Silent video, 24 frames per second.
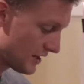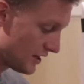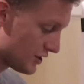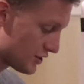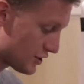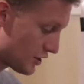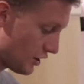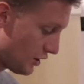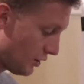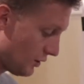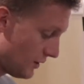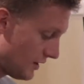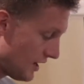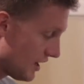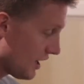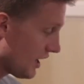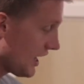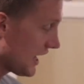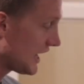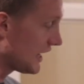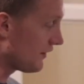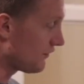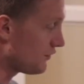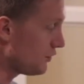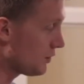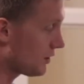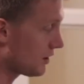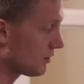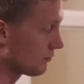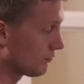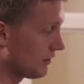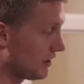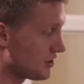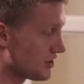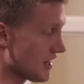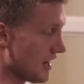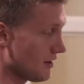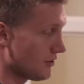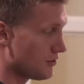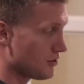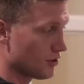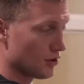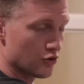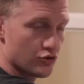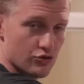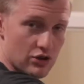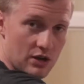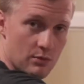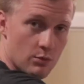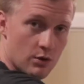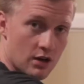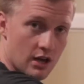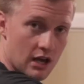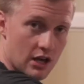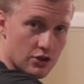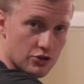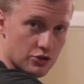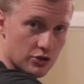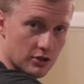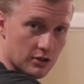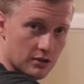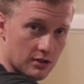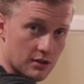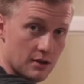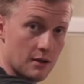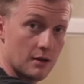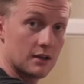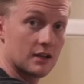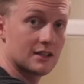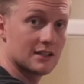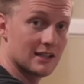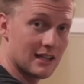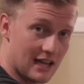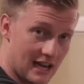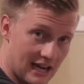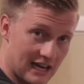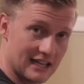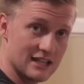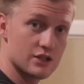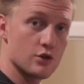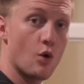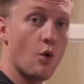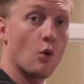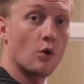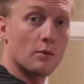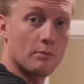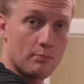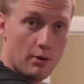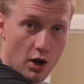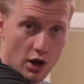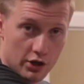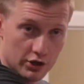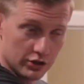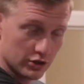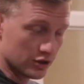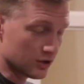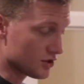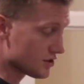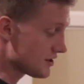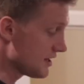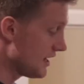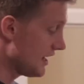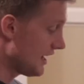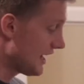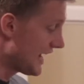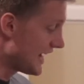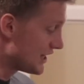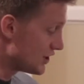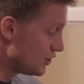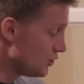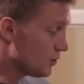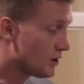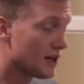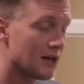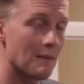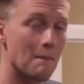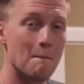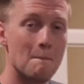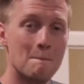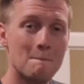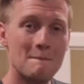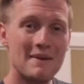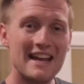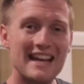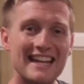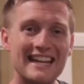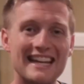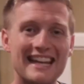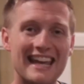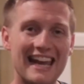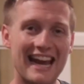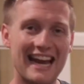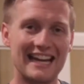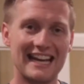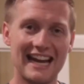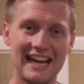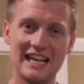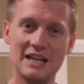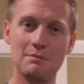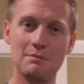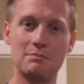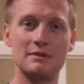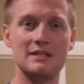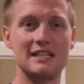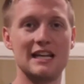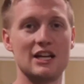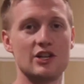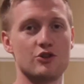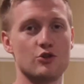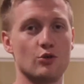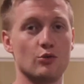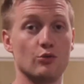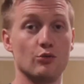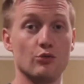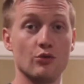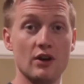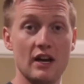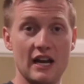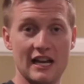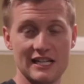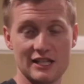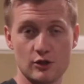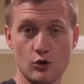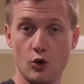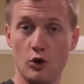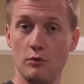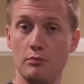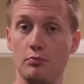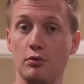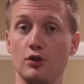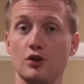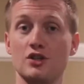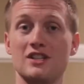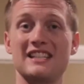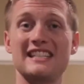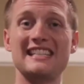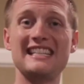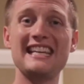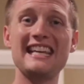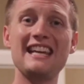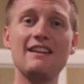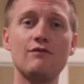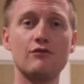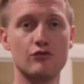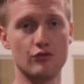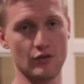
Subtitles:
So if you can reach out to your Dream 100 clients or partners and you can mitigate any potential risk or perceived